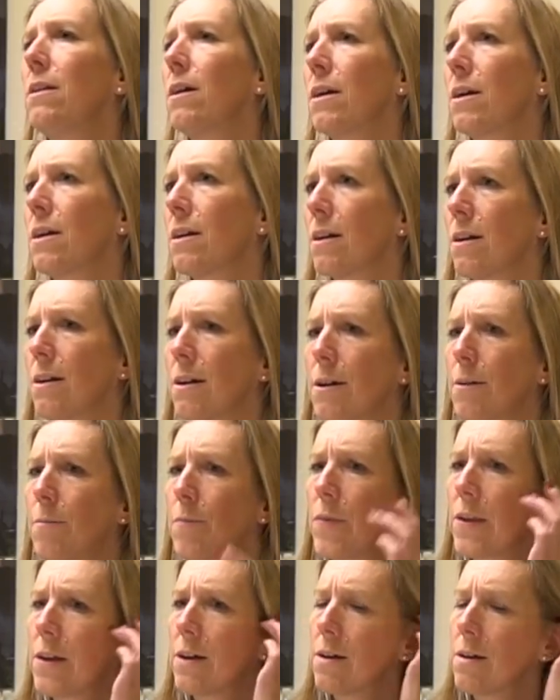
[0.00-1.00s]
like
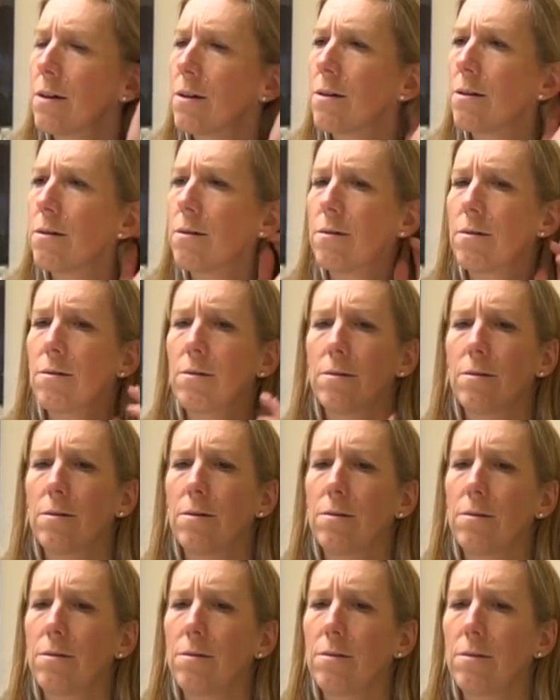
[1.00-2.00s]

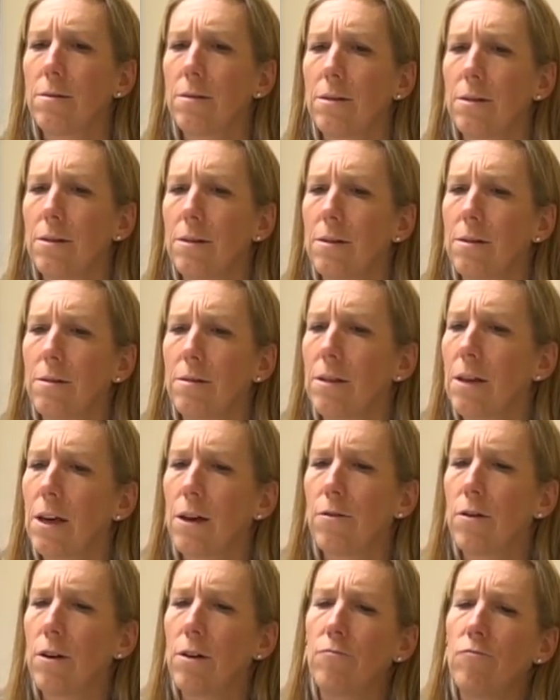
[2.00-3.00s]

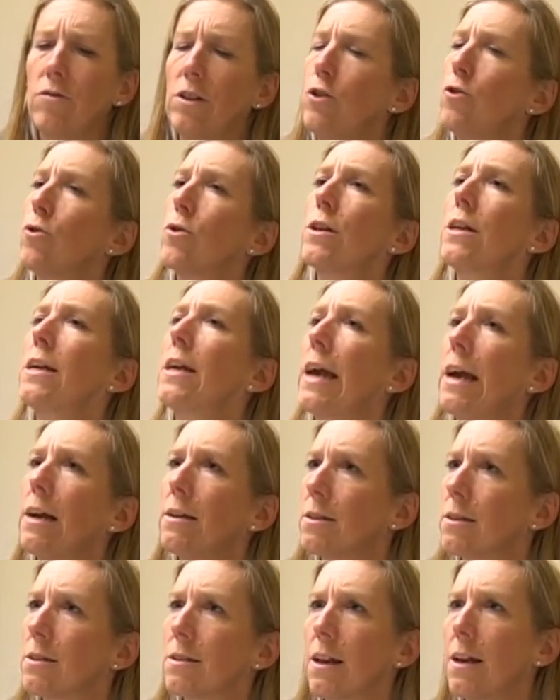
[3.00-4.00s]
a returning
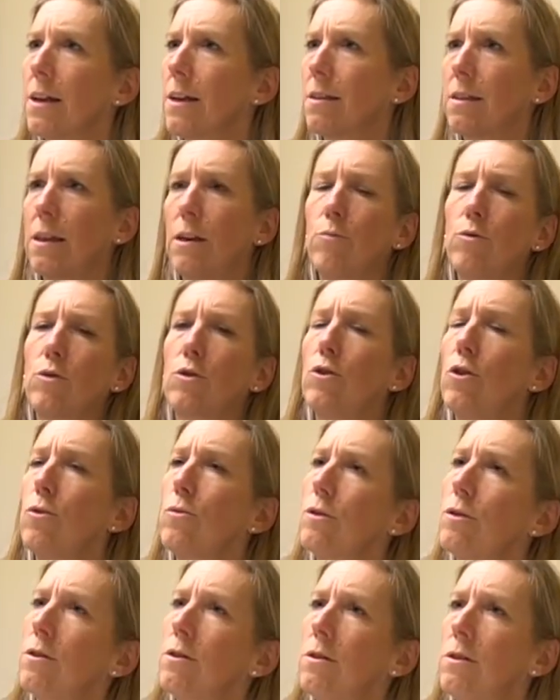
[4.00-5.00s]
guest, like they would
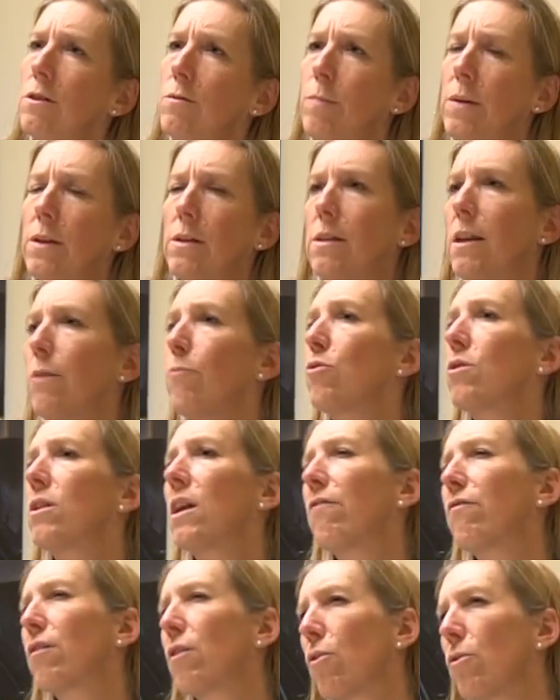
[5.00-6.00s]
notice, but they wouldn't
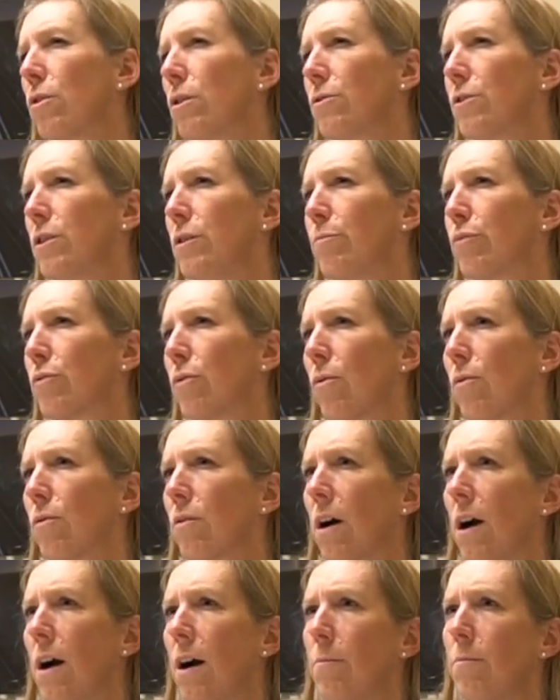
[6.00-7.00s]
have a loyalty
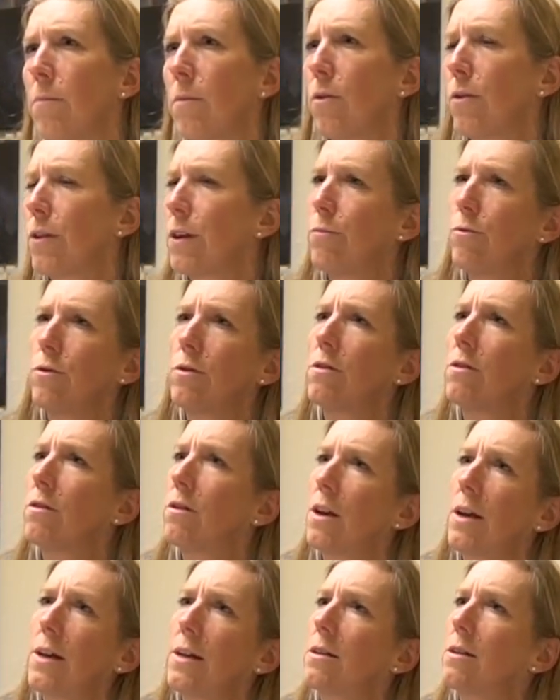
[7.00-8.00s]
program, or they wouldn't
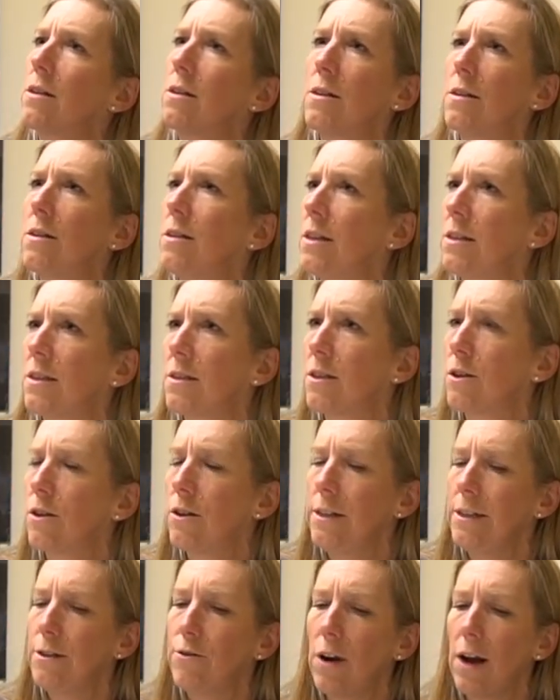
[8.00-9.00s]
like
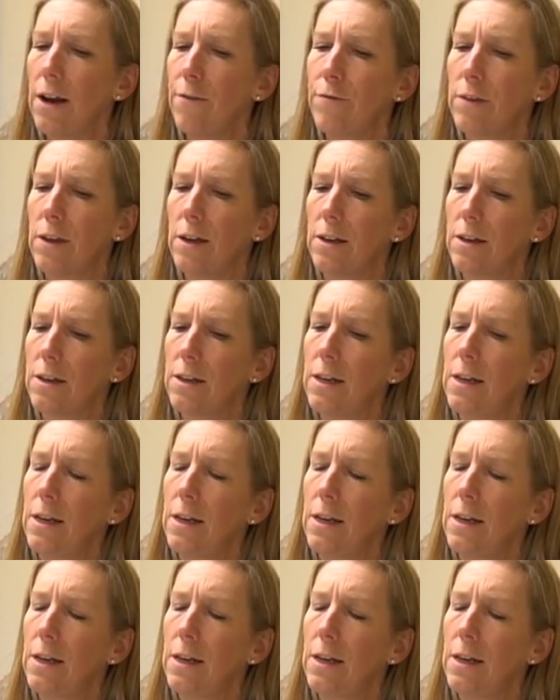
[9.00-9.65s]
necessarily drive that.